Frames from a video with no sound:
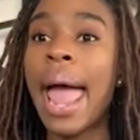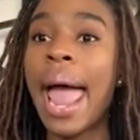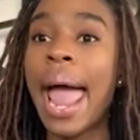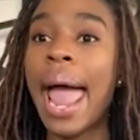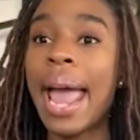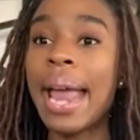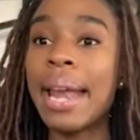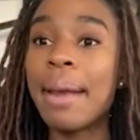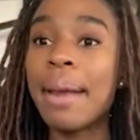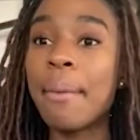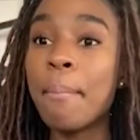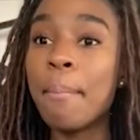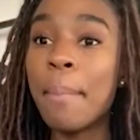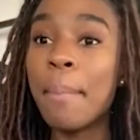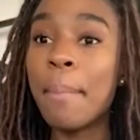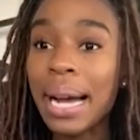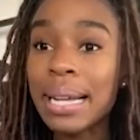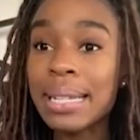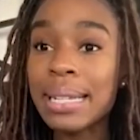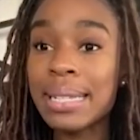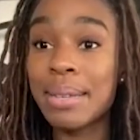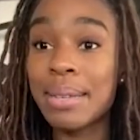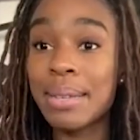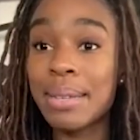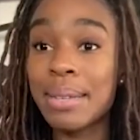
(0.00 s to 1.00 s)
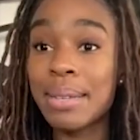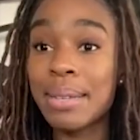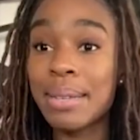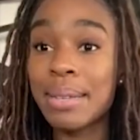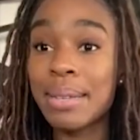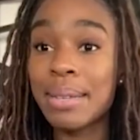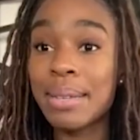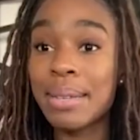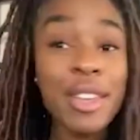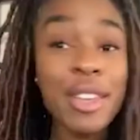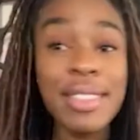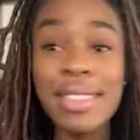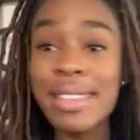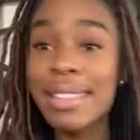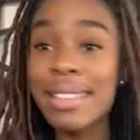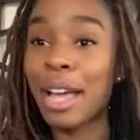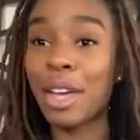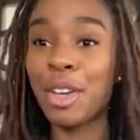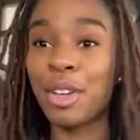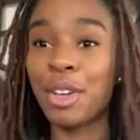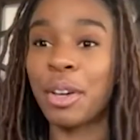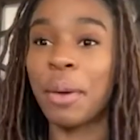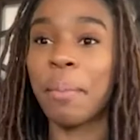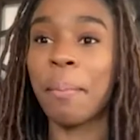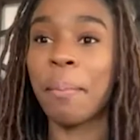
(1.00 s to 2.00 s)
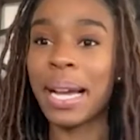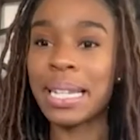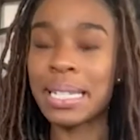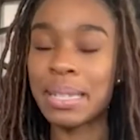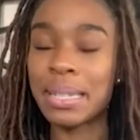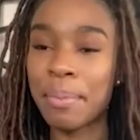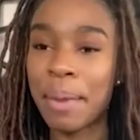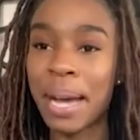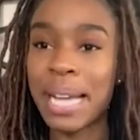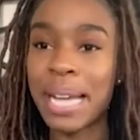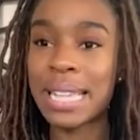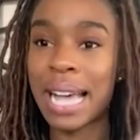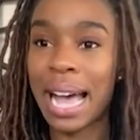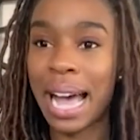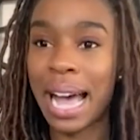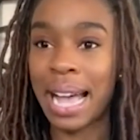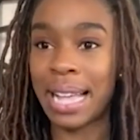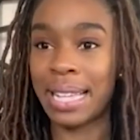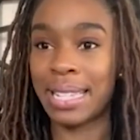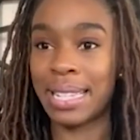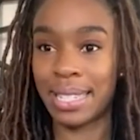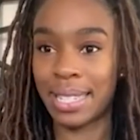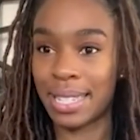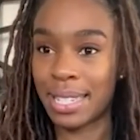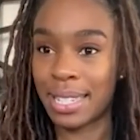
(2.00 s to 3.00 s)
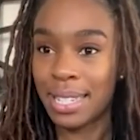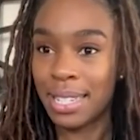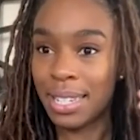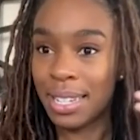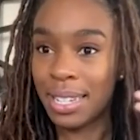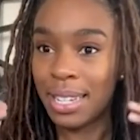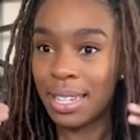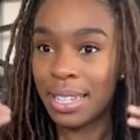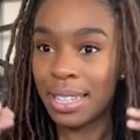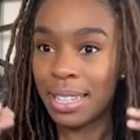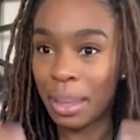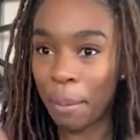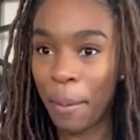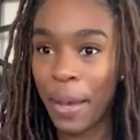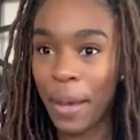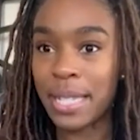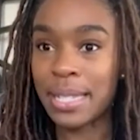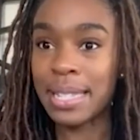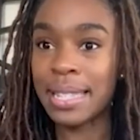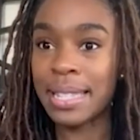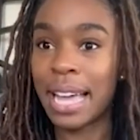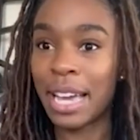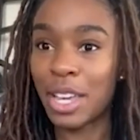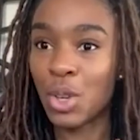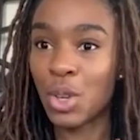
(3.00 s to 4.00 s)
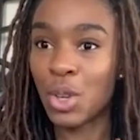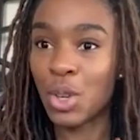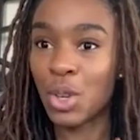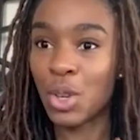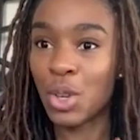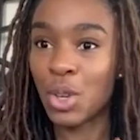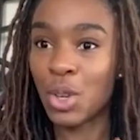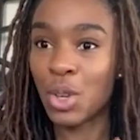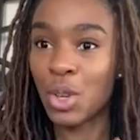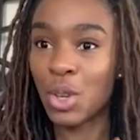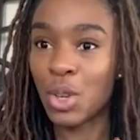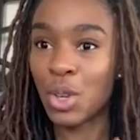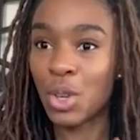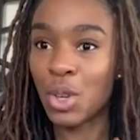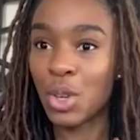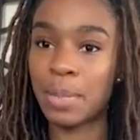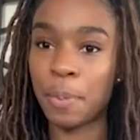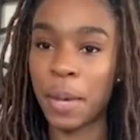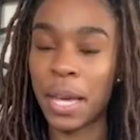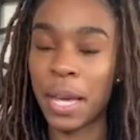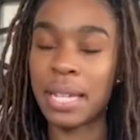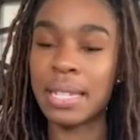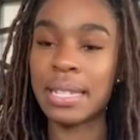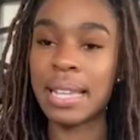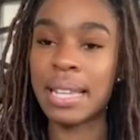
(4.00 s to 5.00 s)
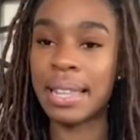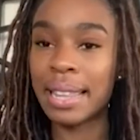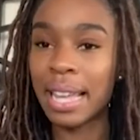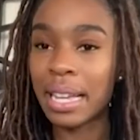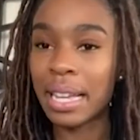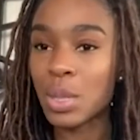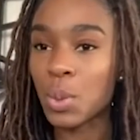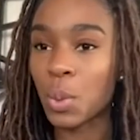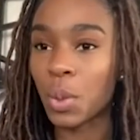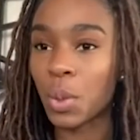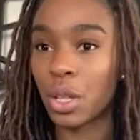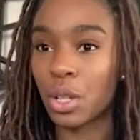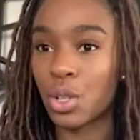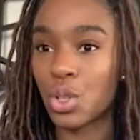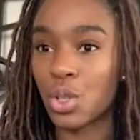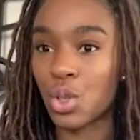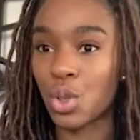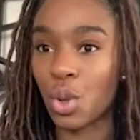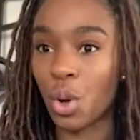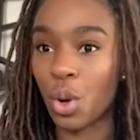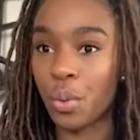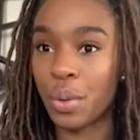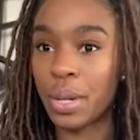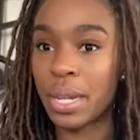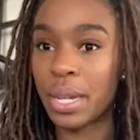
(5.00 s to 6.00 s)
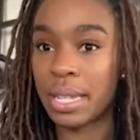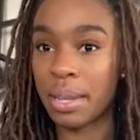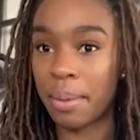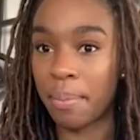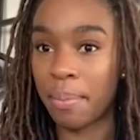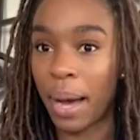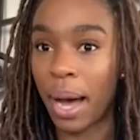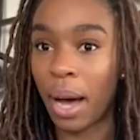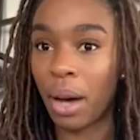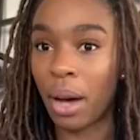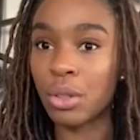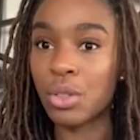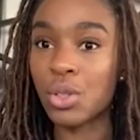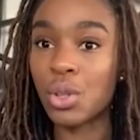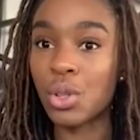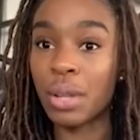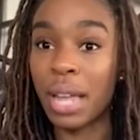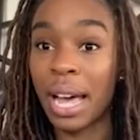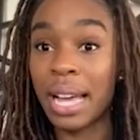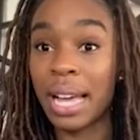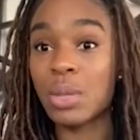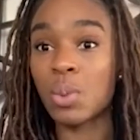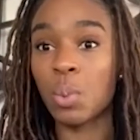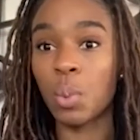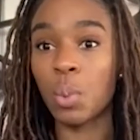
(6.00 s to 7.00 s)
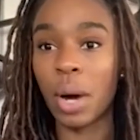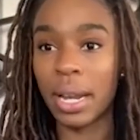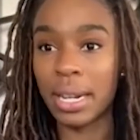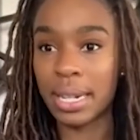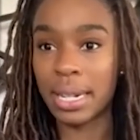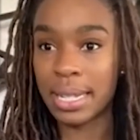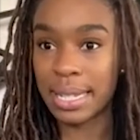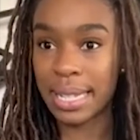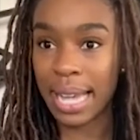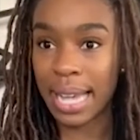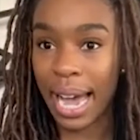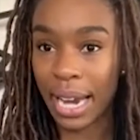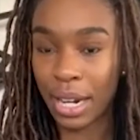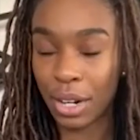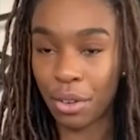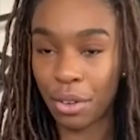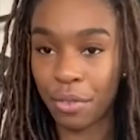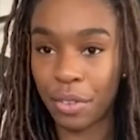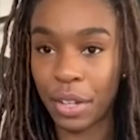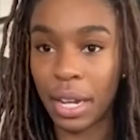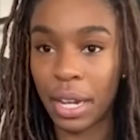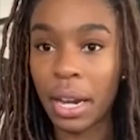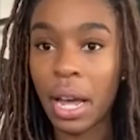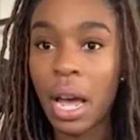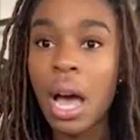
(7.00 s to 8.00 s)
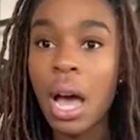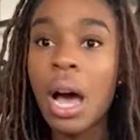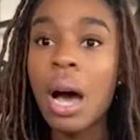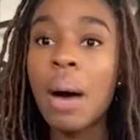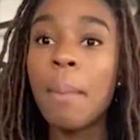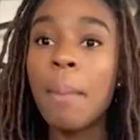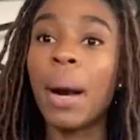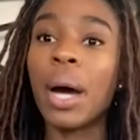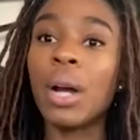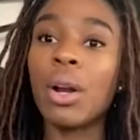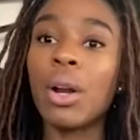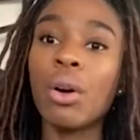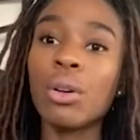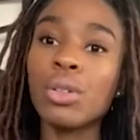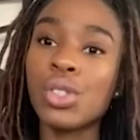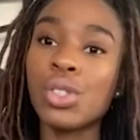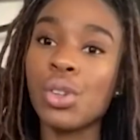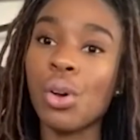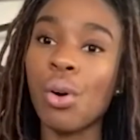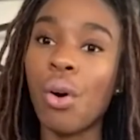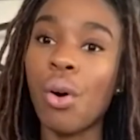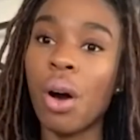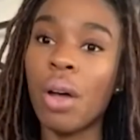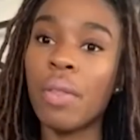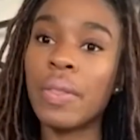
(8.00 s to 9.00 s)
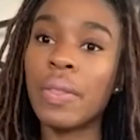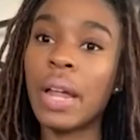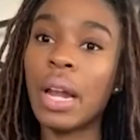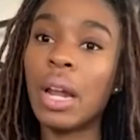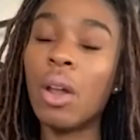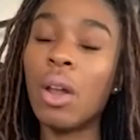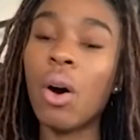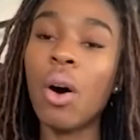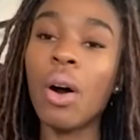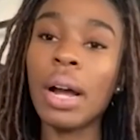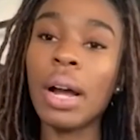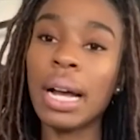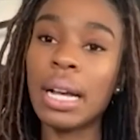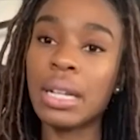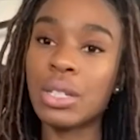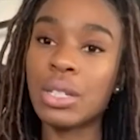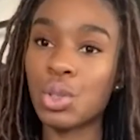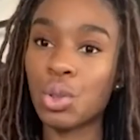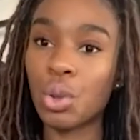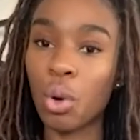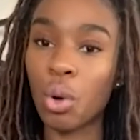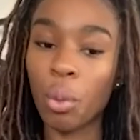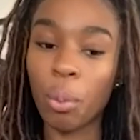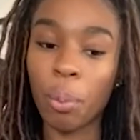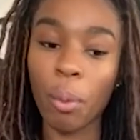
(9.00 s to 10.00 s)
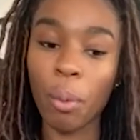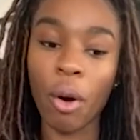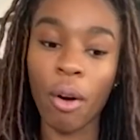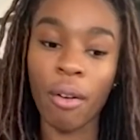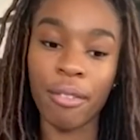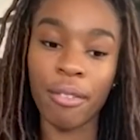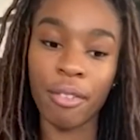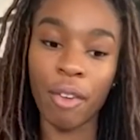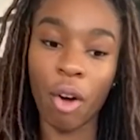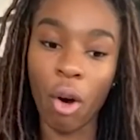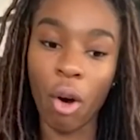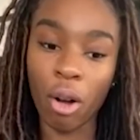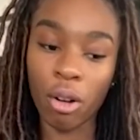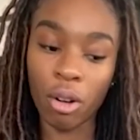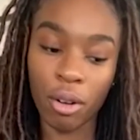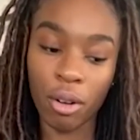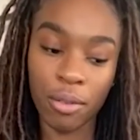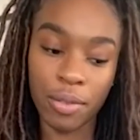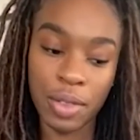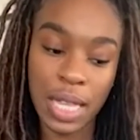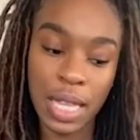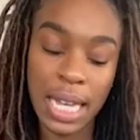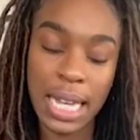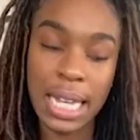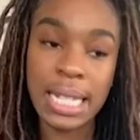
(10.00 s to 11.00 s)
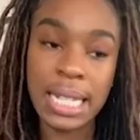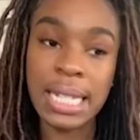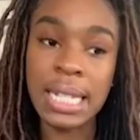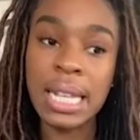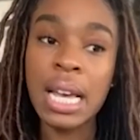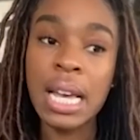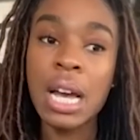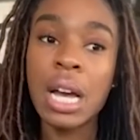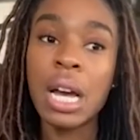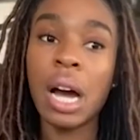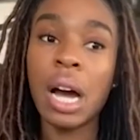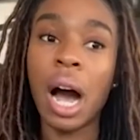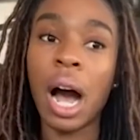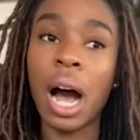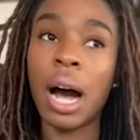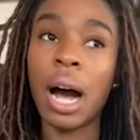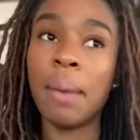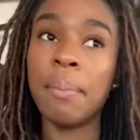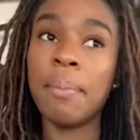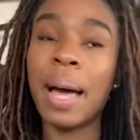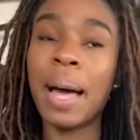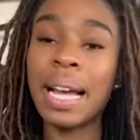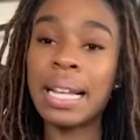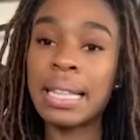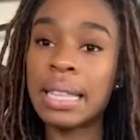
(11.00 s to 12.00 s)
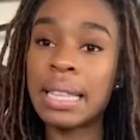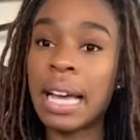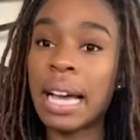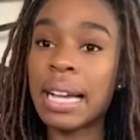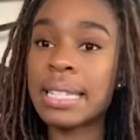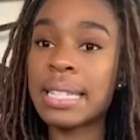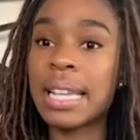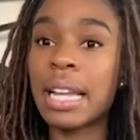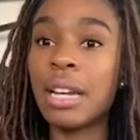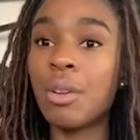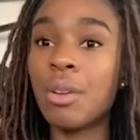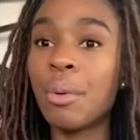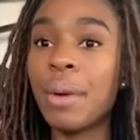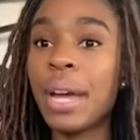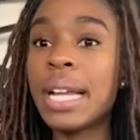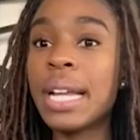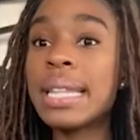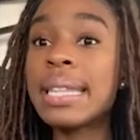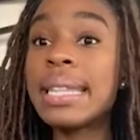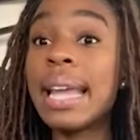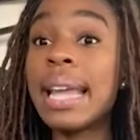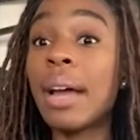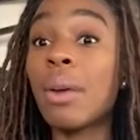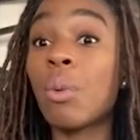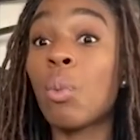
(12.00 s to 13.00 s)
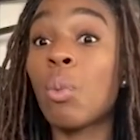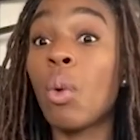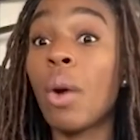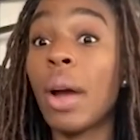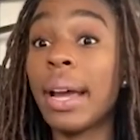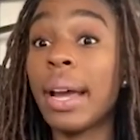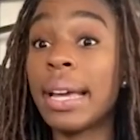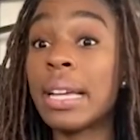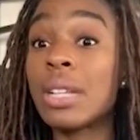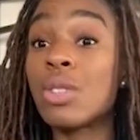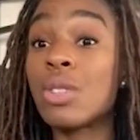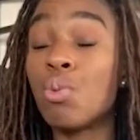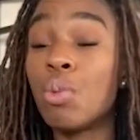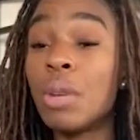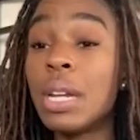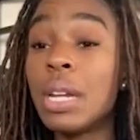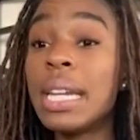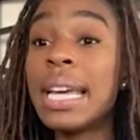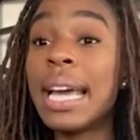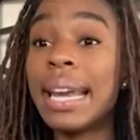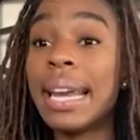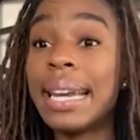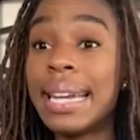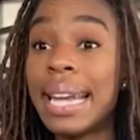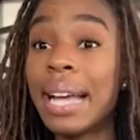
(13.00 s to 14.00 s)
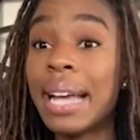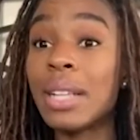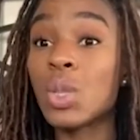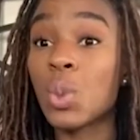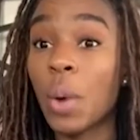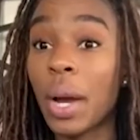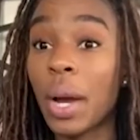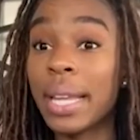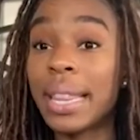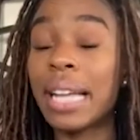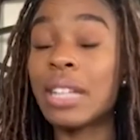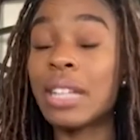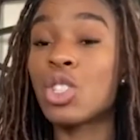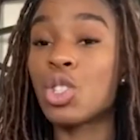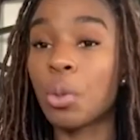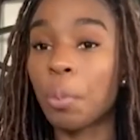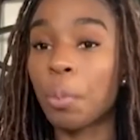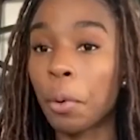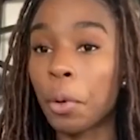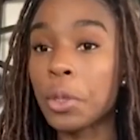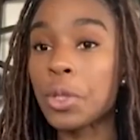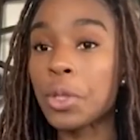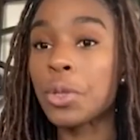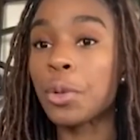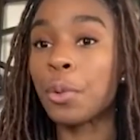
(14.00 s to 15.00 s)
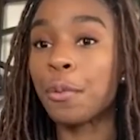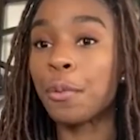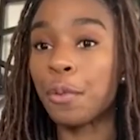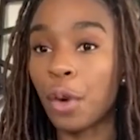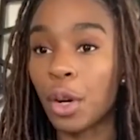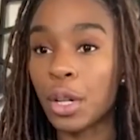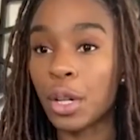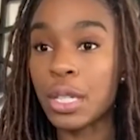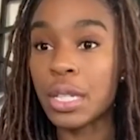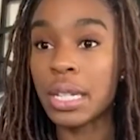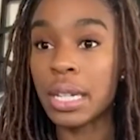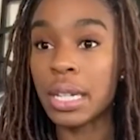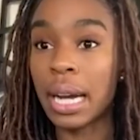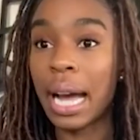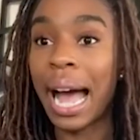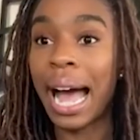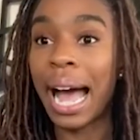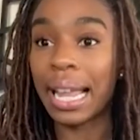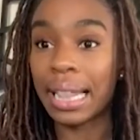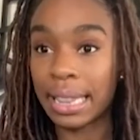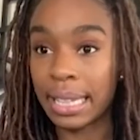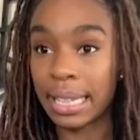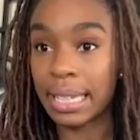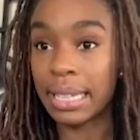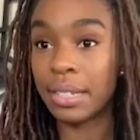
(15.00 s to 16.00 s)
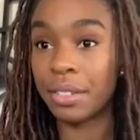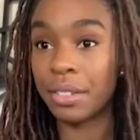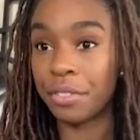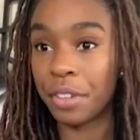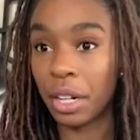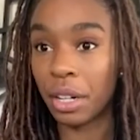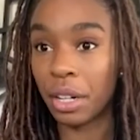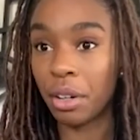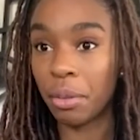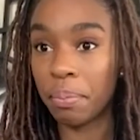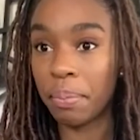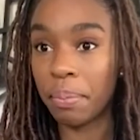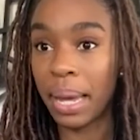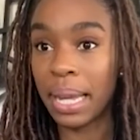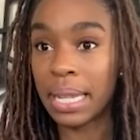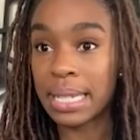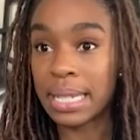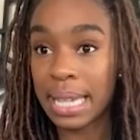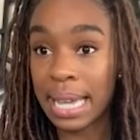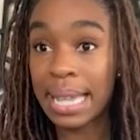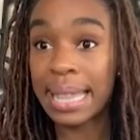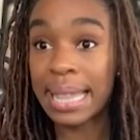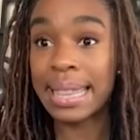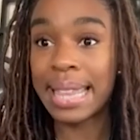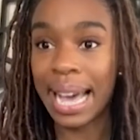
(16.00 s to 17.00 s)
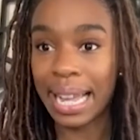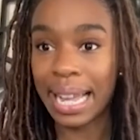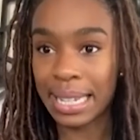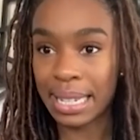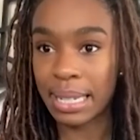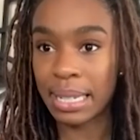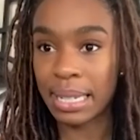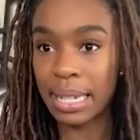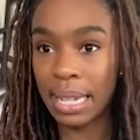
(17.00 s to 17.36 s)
and maximize everything that you can maximize as the person that you are in that space? And that's what the story is about. So that's one side of it. But also on the longer scope of all of this, the Accelerate Network is really a network that's supposed to foster athlete development in that